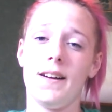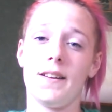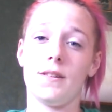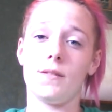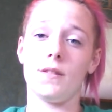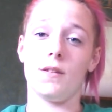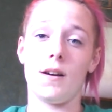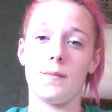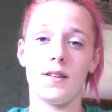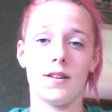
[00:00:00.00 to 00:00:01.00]
I don't know.
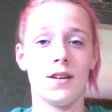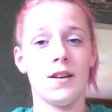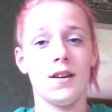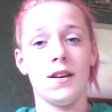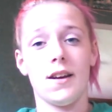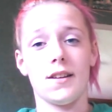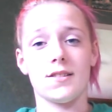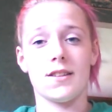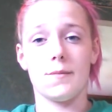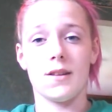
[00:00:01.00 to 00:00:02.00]
I mean, at the
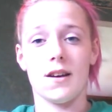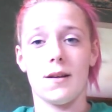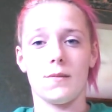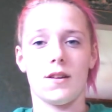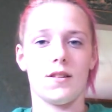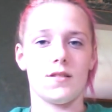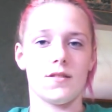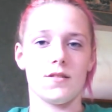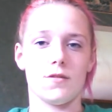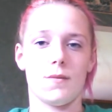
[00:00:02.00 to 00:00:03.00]
same time, you can't just
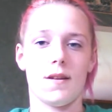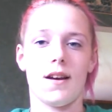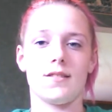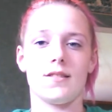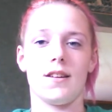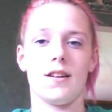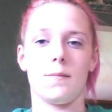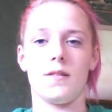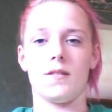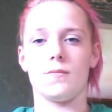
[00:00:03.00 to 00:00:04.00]
listen to what I say. I
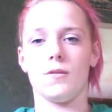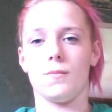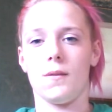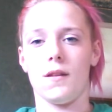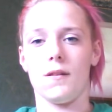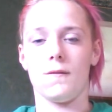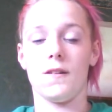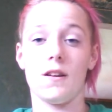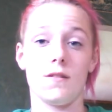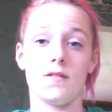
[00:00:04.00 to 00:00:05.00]
mean, there's multiple other
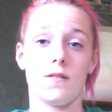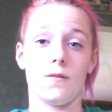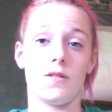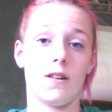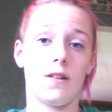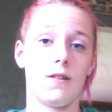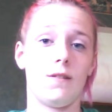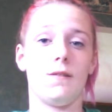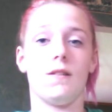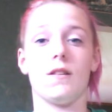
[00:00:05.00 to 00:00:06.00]
videos that will tell
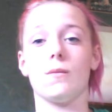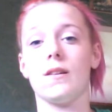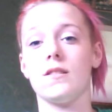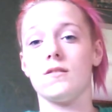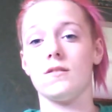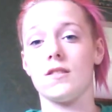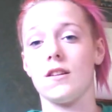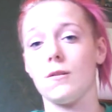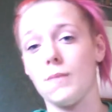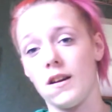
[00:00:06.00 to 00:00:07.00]
you other ways you can
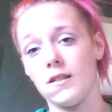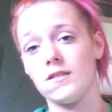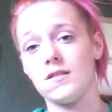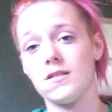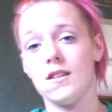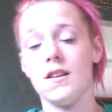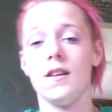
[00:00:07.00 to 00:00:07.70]
tell your parents.